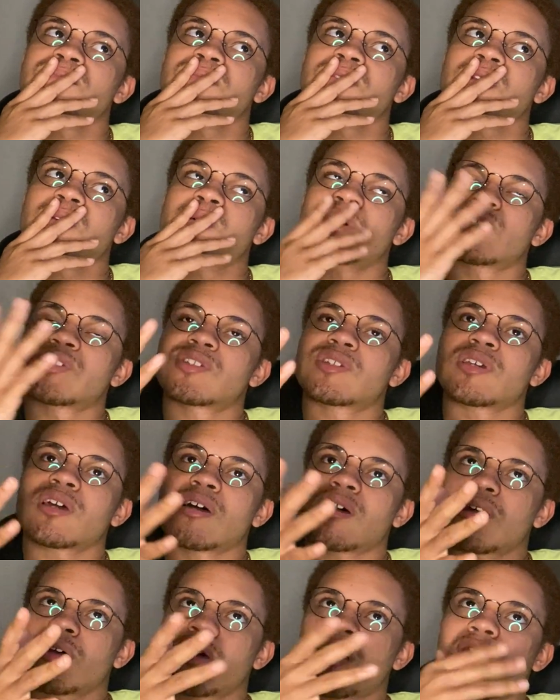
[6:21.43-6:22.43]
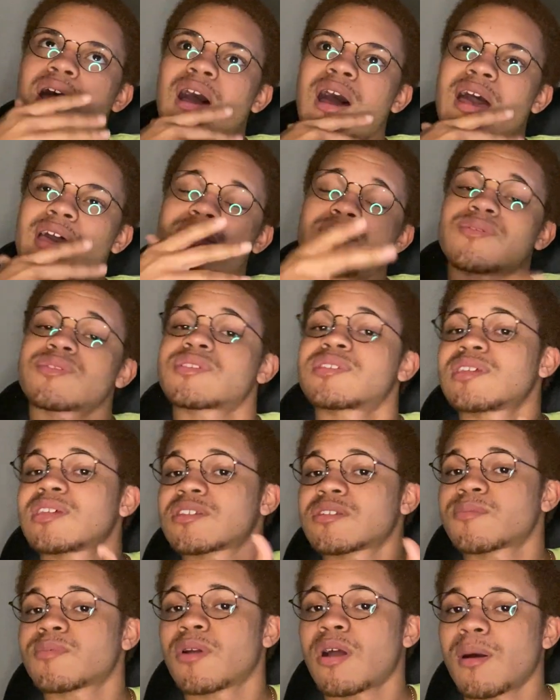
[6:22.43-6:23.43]
which I don't see as a
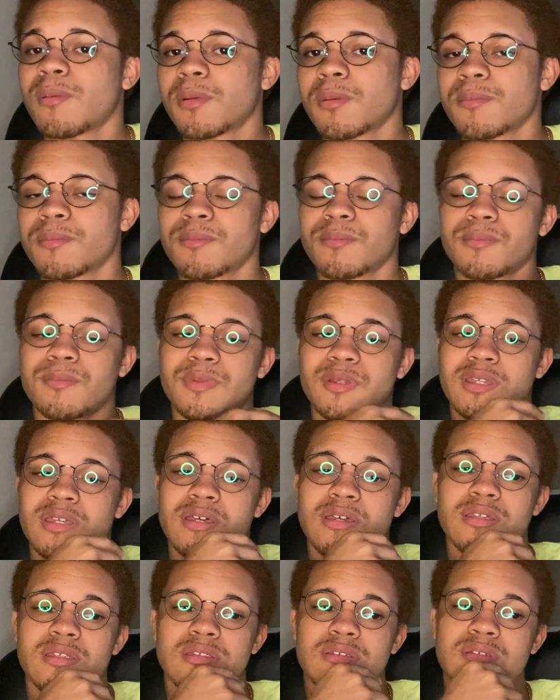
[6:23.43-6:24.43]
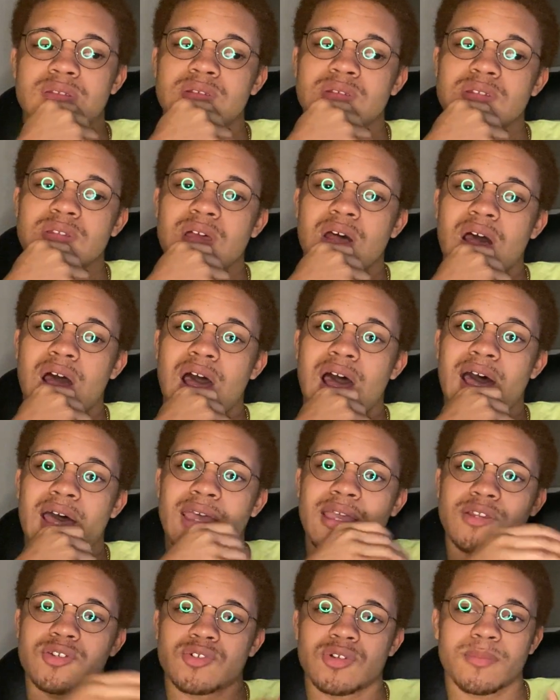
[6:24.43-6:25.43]
problem because I
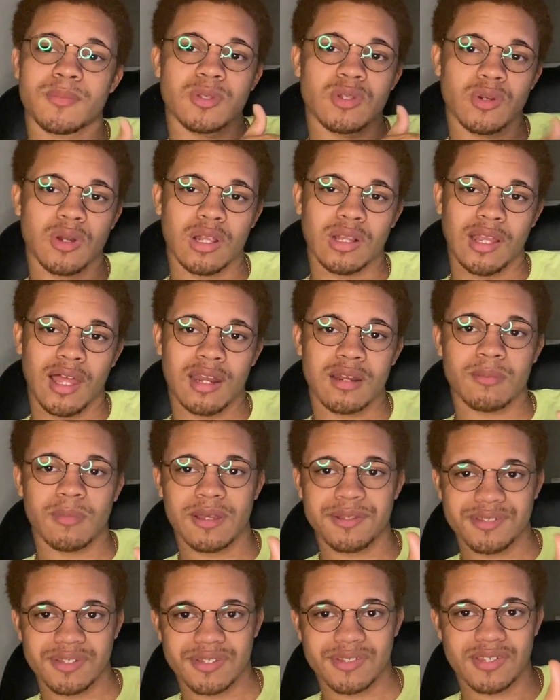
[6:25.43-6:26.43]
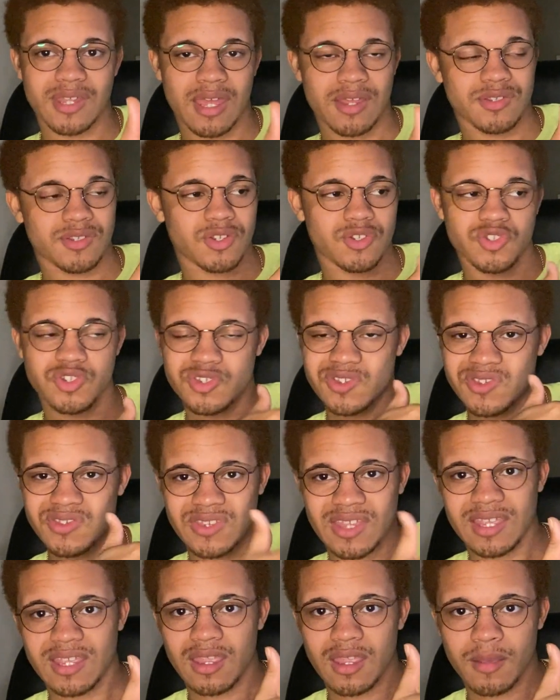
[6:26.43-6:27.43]
attribute a lot of my success to just
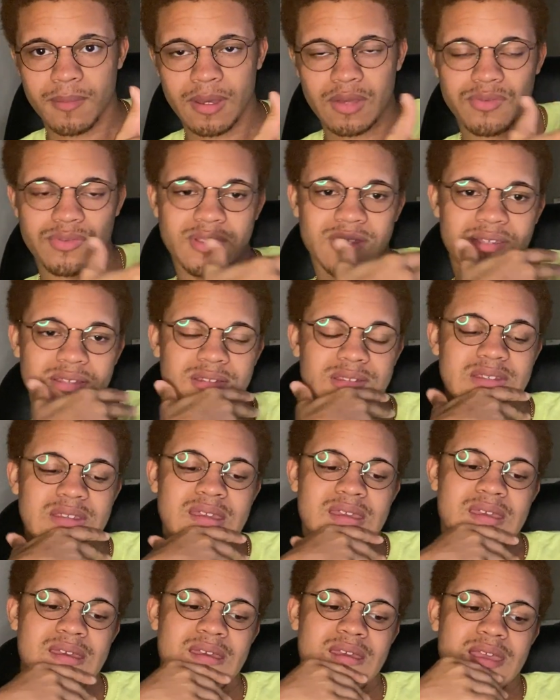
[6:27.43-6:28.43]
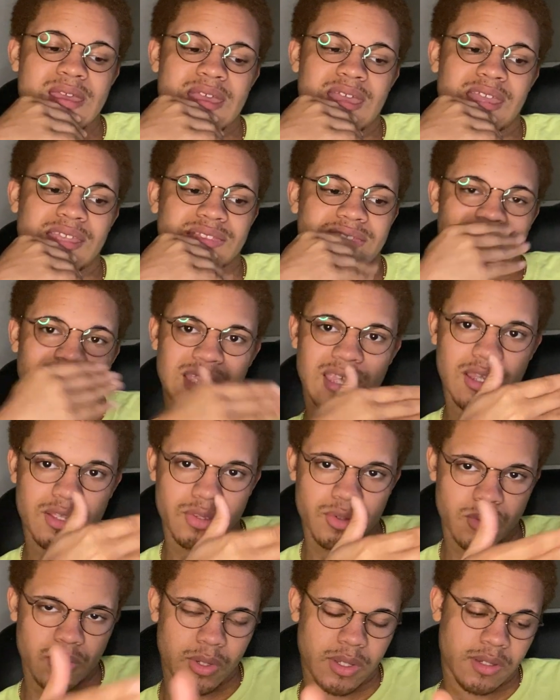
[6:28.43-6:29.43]
thinking about things and thinking
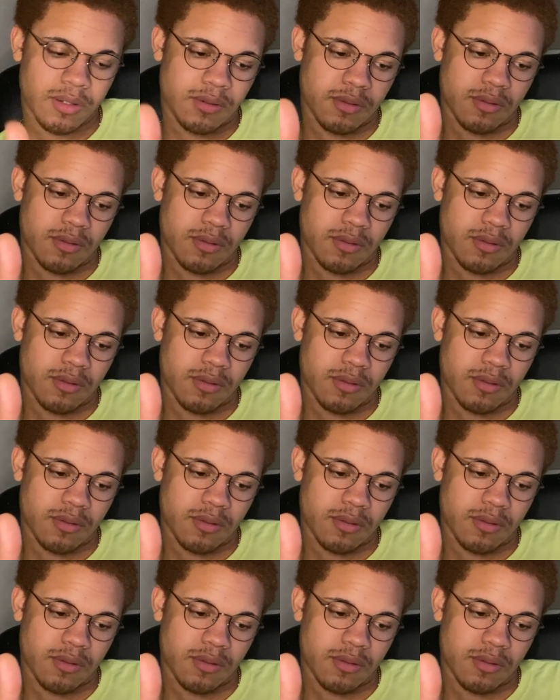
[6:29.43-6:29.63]
through it